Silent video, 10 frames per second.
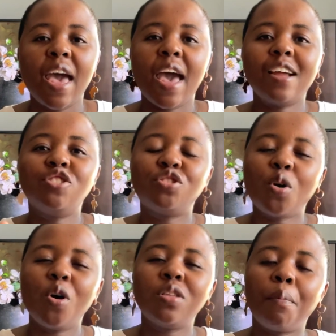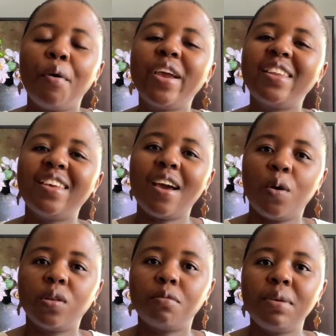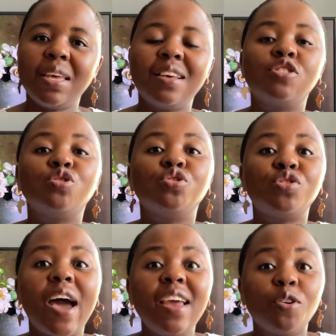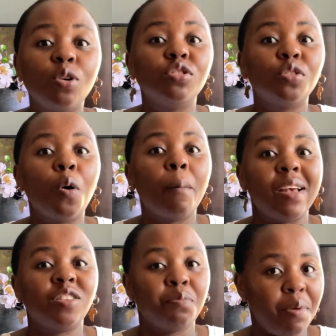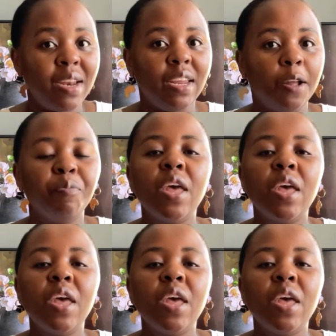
And so the point here with me is to try and control my spending.